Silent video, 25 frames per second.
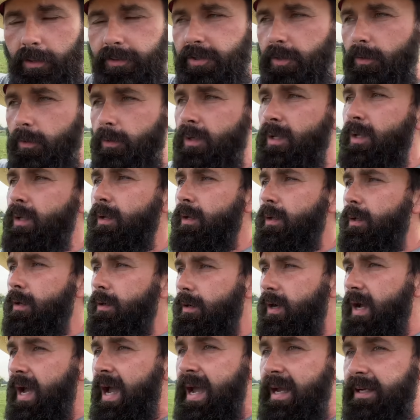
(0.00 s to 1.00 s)
So
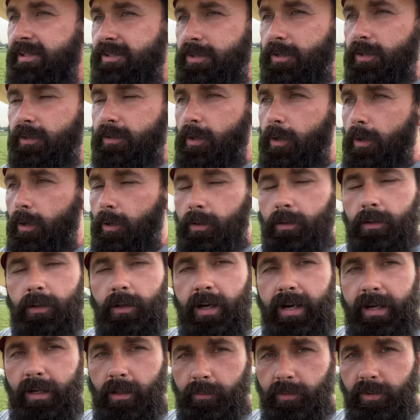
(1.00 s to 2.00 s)
I took all her
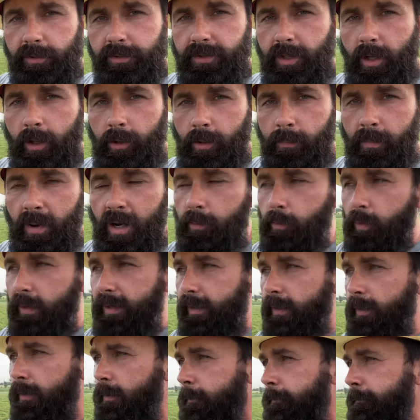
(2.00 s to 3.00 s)
animals under my
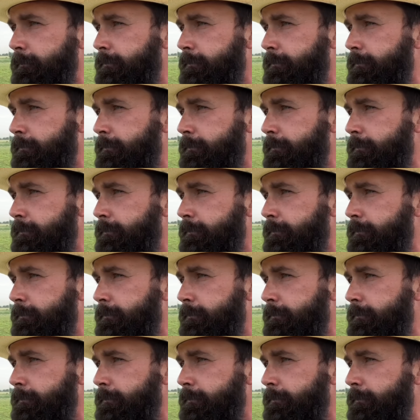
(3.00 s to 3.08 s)
wing,